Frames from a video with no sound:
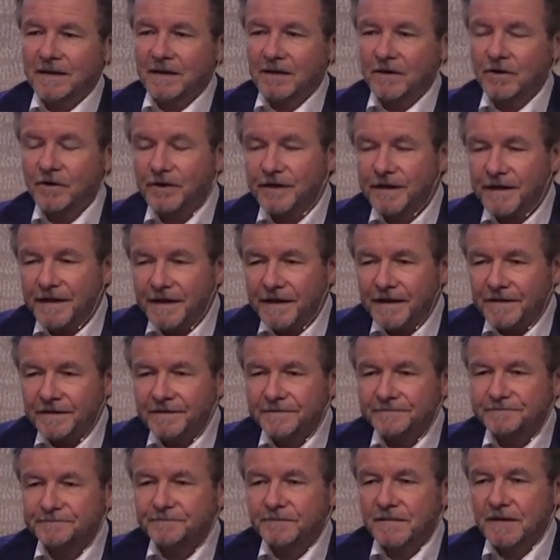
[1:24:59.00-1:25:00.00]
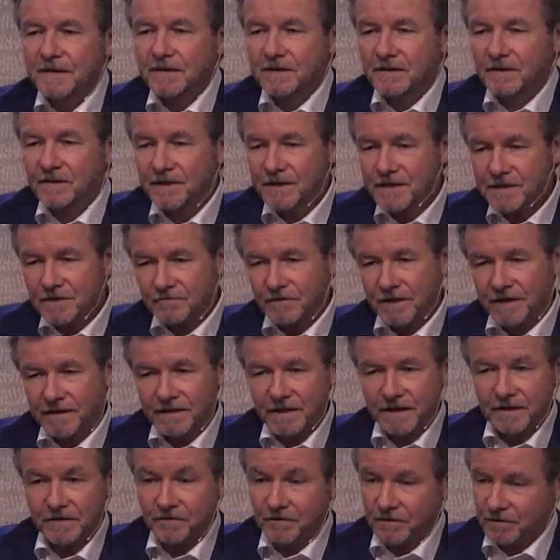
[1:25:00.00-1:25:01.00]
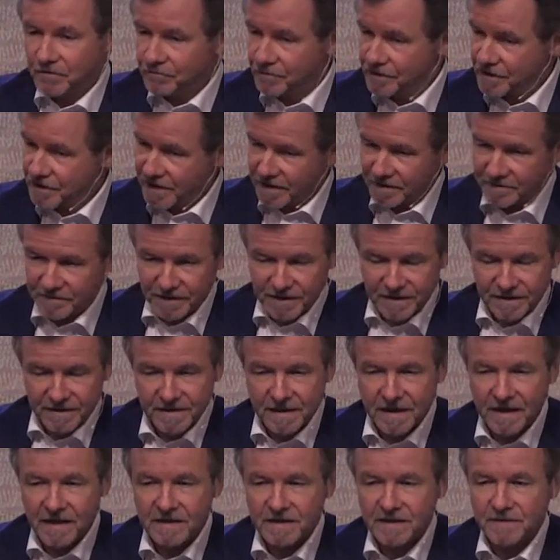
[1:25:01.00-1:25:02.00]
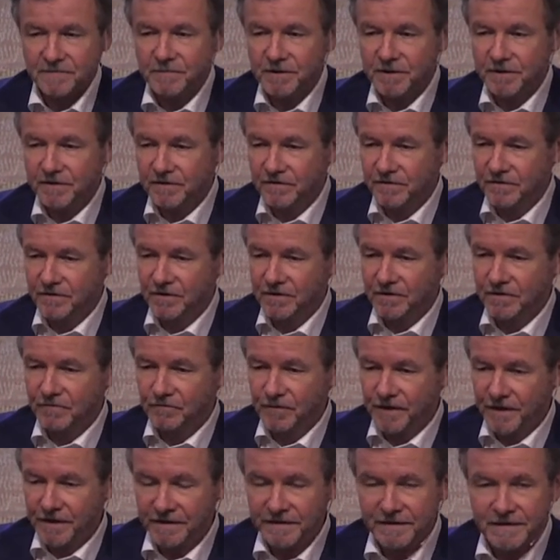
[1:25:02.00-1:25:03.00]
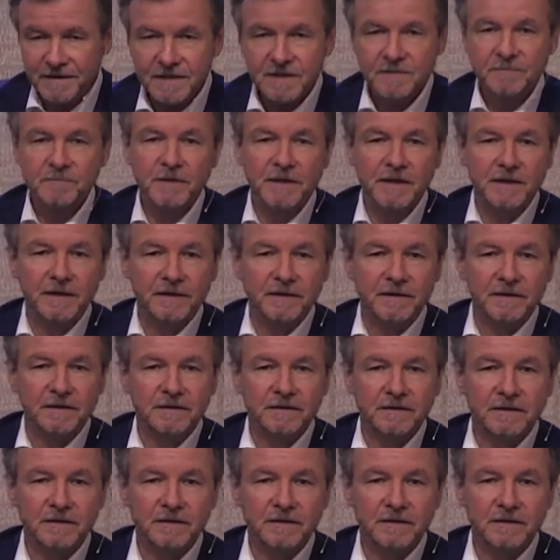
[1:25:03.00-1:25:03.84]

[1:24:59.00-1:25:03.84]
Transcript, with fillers: again, these criterion, which can be discussed, but that where display